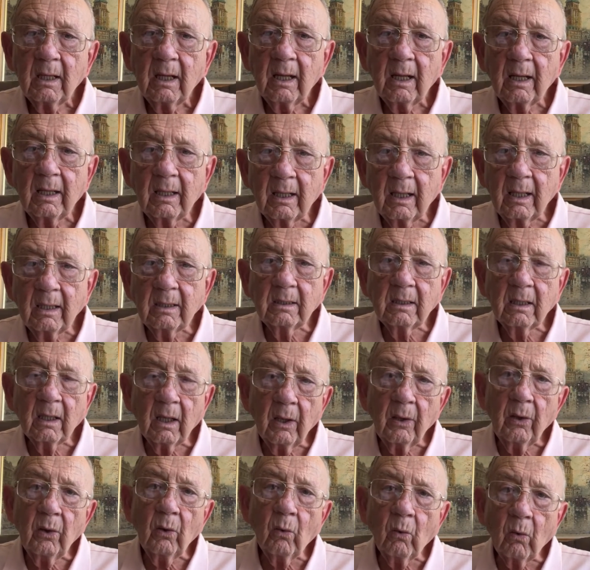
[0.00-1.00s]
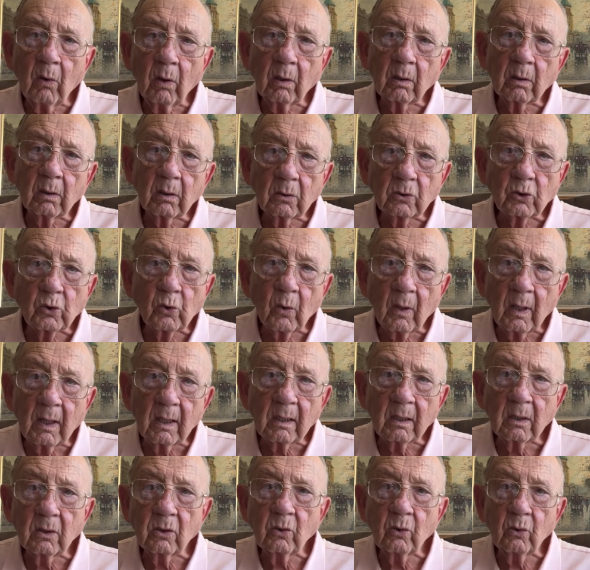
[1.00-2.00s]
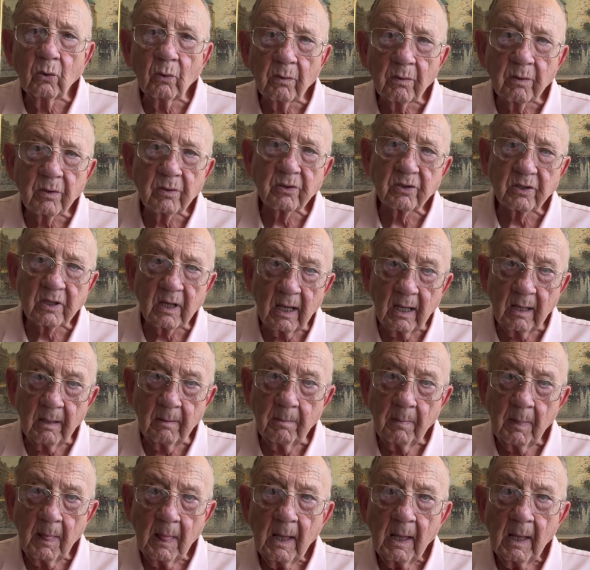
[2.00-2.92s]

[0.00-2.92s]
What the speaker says: And I tell you all to try to do the same.